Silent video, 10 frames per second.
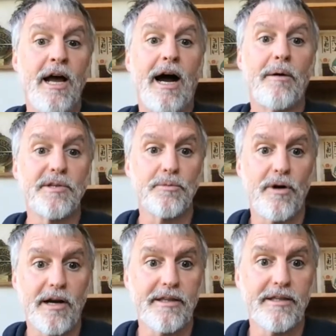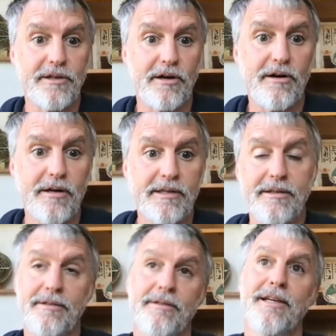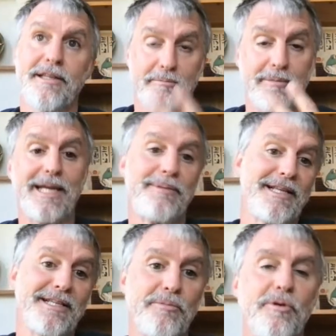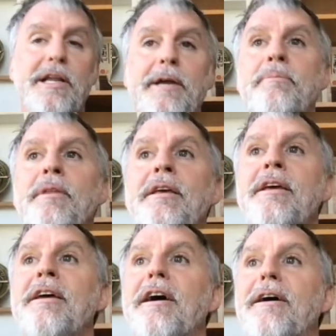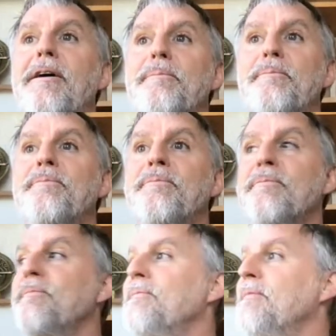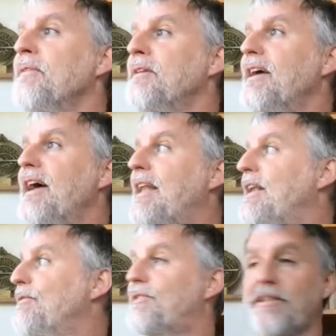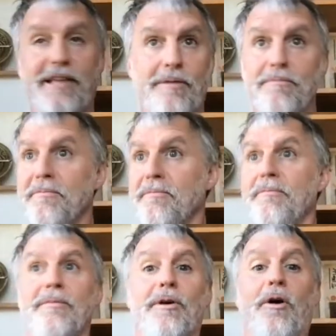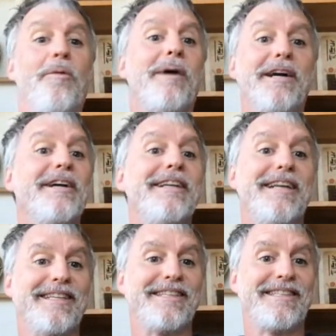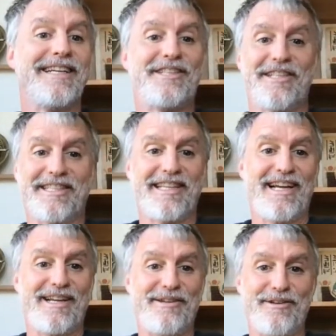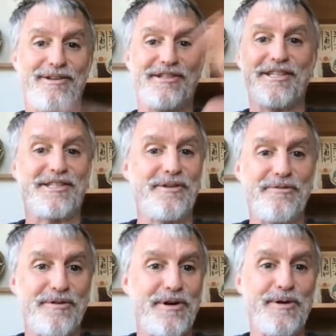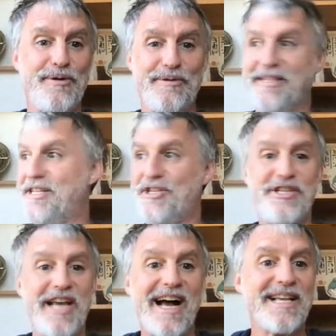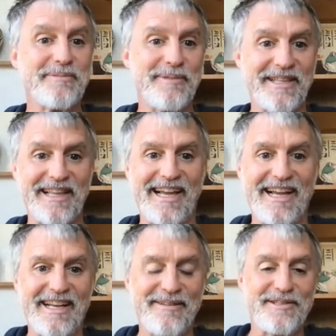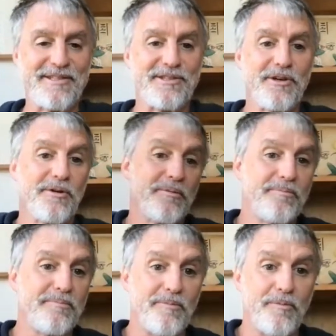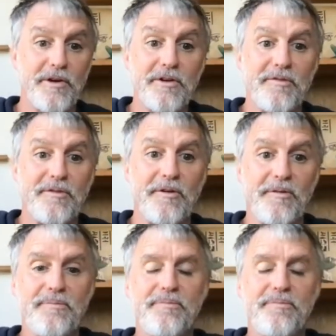I was walking the dog and the baby this morning. And it was just like, oh my goodness. It's just like you're just in rose and jasmine land. It was so wonderful.